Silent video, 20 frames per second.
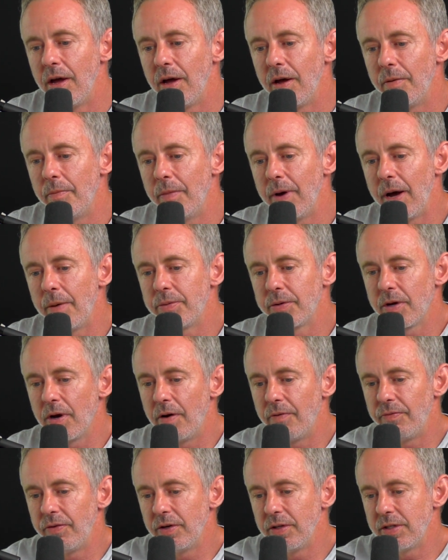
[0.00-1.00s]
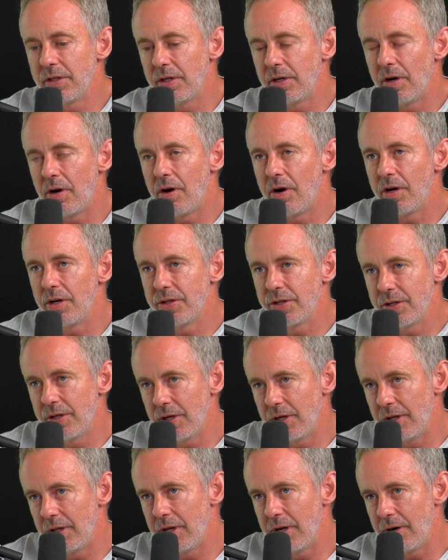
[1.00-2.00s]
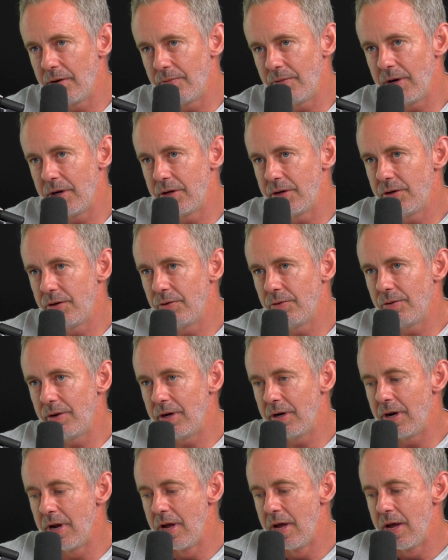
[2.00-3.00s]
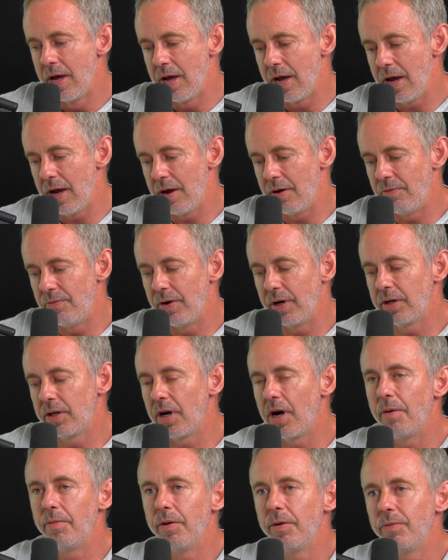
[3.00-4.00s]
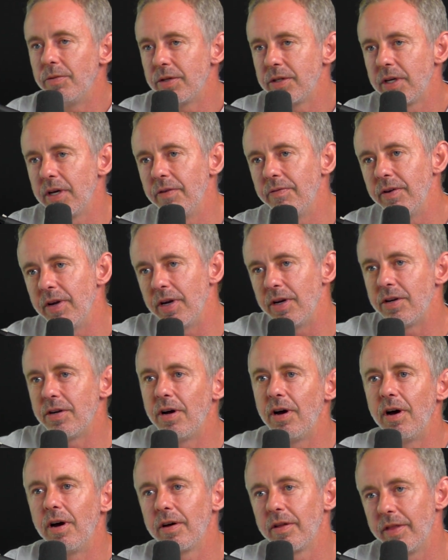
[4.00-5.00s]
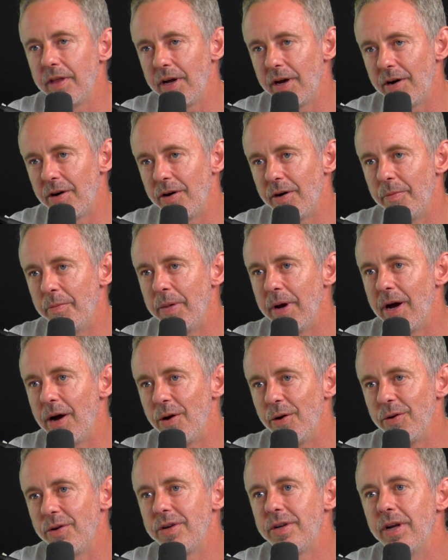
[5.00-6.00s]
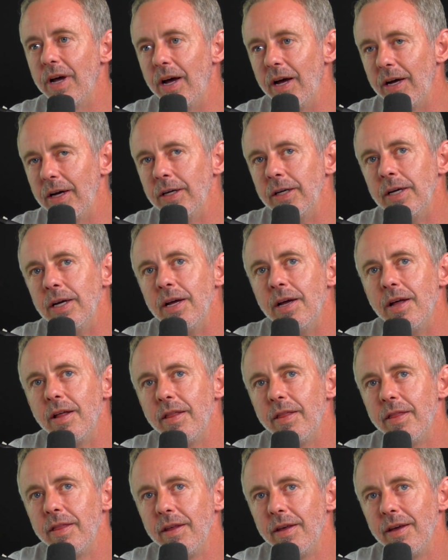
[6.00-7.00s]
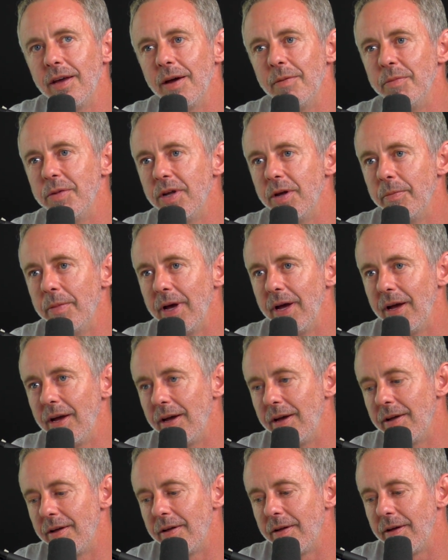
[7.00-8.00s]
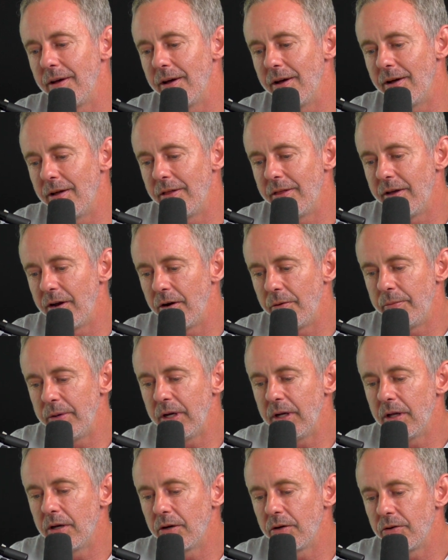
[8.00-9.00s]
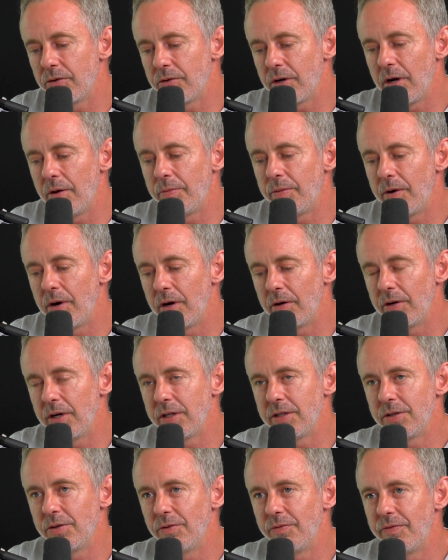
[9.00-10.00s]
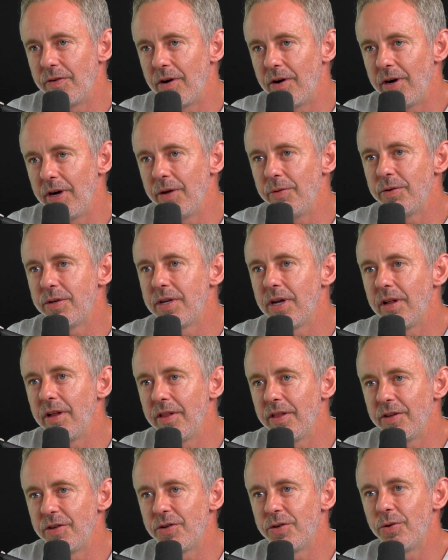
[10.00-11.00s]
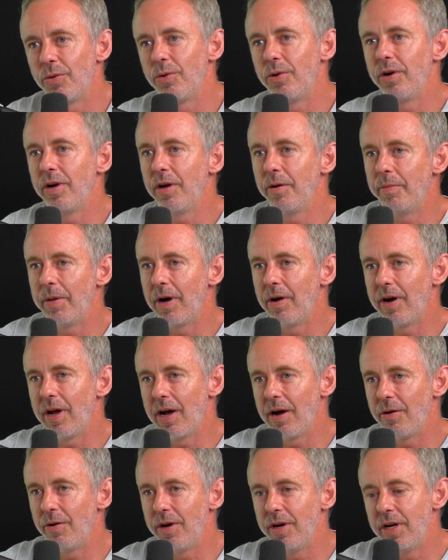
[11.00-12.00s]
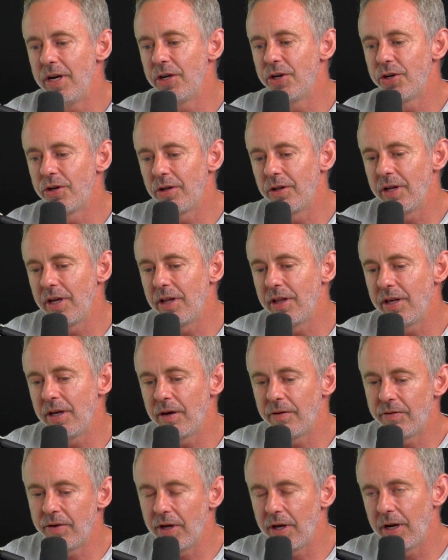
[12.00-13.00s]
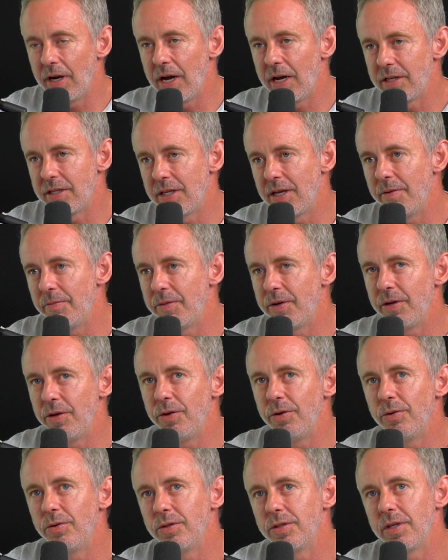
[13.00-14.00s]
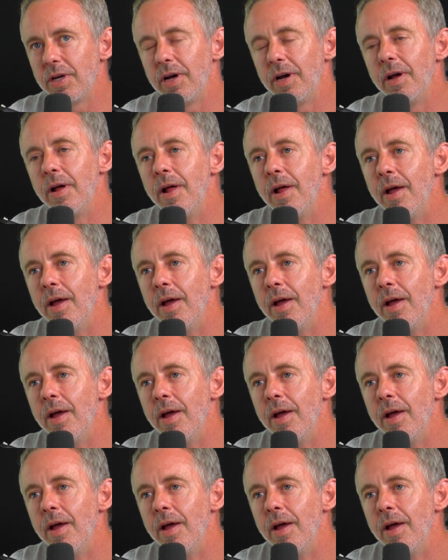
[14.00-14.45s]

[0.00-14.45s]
MAPS conference in Austin that I went to, and Rick Doblin was giving a talk there about the MDMA therapy clinical trial progress so far, and he was telling the story about how initially the FDA had asked them to use an